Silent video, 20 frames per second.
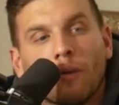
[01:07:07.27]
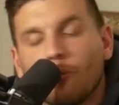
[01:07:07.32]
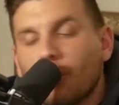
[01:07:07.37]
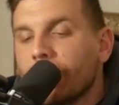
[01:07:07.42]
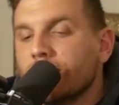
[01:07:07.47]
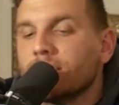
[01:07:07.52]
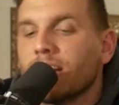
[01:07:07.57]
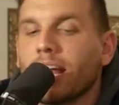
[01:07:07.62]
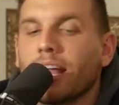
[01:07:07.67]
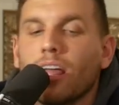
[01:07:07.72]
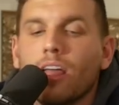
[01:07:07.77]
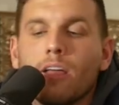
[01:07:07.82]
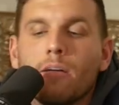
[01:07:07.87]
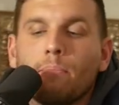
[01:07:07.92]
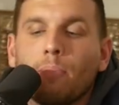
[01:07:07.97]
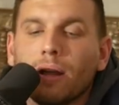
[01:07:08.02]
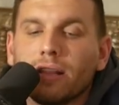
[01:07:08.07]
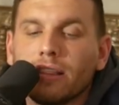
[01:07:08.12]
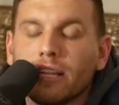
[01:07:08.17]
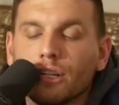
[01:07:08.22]
Where it's like,
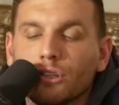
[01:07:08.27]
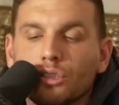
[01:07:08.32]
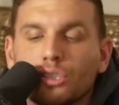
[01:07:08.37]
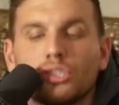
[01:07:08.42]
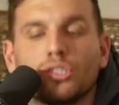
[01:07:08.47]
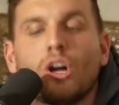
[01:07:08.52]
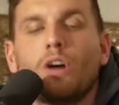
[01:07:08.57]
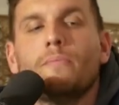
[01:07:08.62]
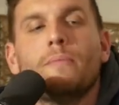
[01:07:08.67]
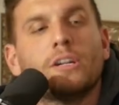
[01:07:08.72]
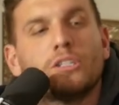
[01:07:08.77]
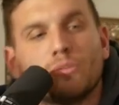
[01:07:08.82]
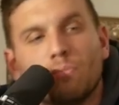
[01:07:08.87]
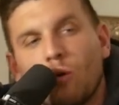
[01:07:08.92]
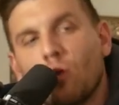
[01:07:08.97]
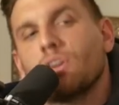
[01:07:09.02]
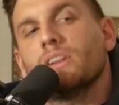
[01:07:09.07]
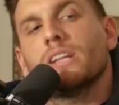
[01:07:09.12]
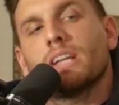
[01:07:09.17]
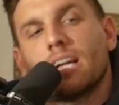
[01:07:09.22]
but there's so much
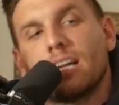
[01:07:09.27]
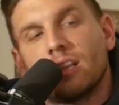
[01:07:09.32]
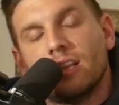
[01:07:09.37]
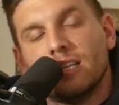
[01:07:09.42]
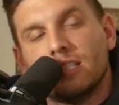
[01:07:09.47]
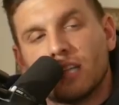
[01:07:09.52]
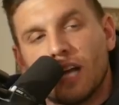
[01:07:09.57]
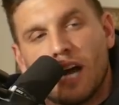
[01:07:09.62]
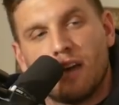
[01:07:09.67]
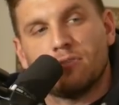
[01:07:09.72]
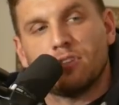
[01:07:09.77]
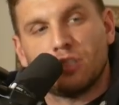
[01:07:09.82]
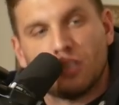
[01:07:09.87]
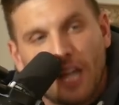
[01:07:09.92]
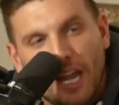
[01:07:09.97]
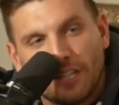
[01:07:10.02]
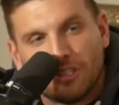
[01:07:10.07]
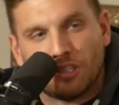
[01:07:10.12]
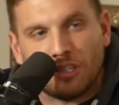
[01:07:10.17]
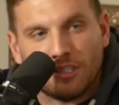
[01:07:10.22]
more to the, these
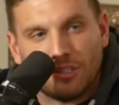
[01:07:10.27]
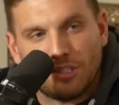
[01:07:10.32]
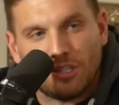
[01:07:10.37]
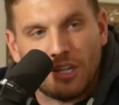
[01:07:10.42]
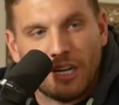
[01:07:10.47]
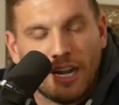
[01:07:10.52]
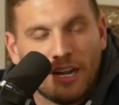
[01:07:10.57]
conversations, you